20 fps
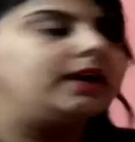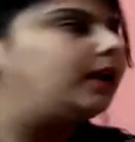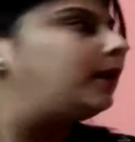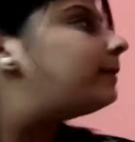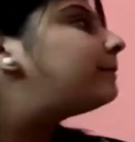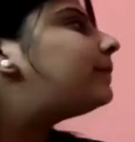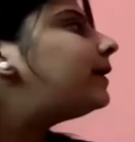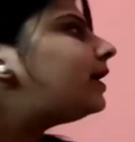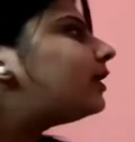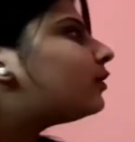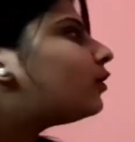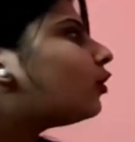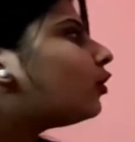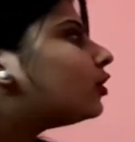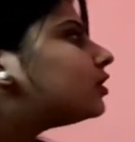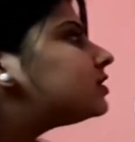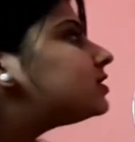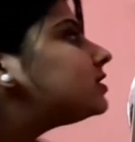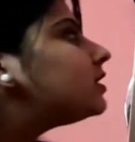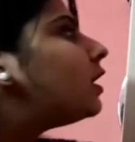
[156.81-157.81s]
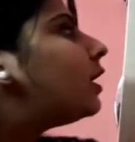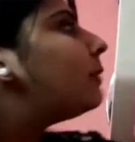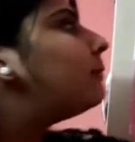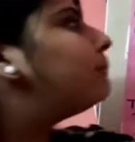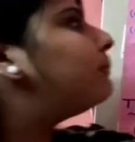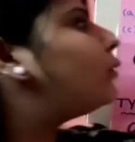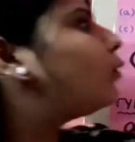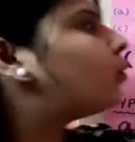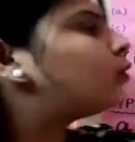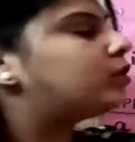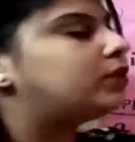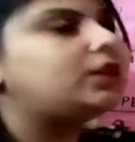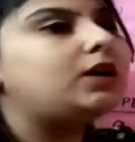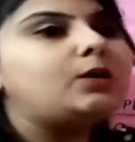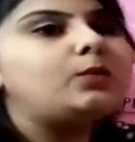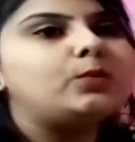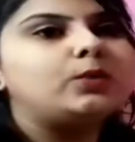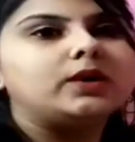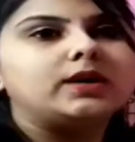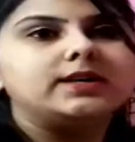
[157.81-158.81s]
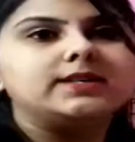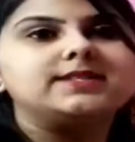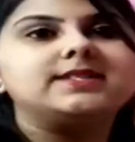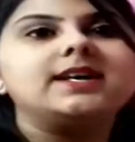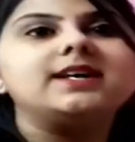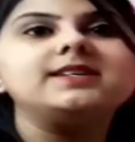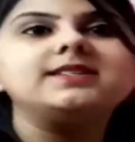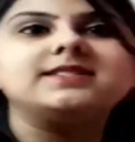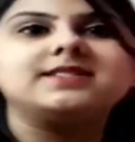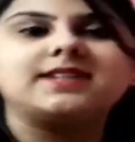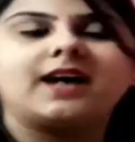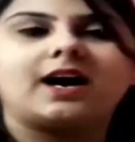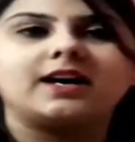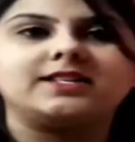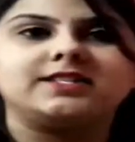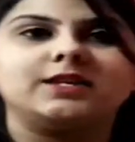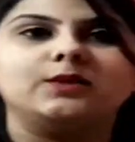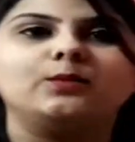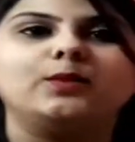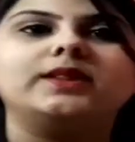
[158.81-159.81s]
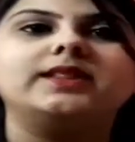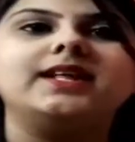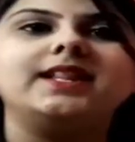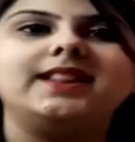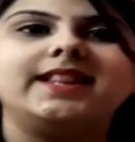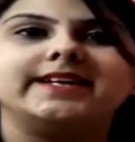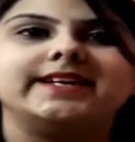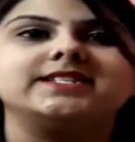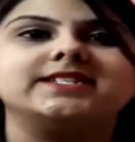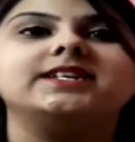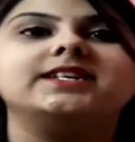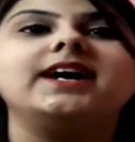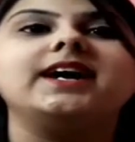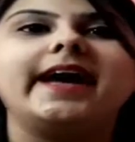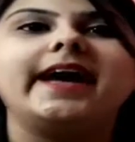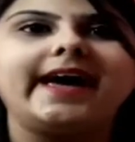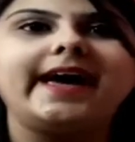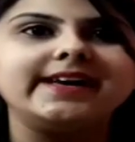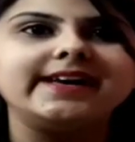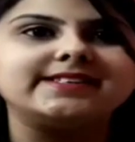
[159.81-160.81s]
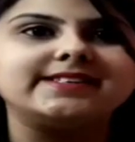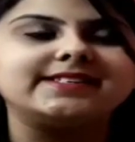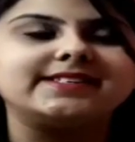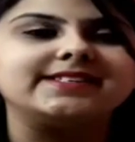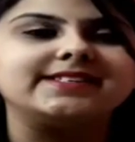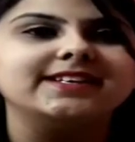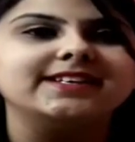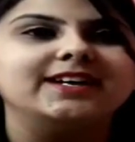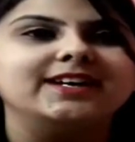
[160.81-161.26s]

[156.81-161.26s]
Because both the words are starting with the letter S.